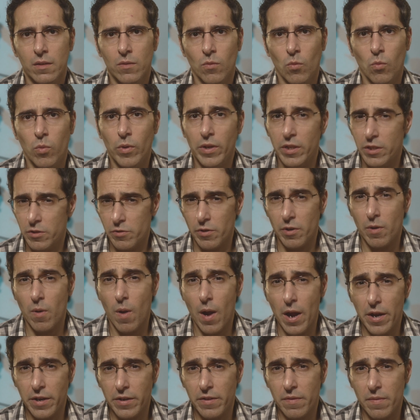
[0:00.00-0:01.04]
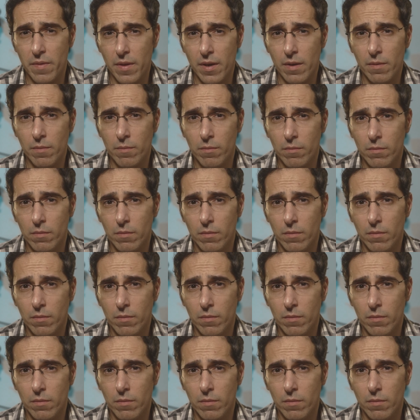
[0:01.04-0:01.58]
what is required of them.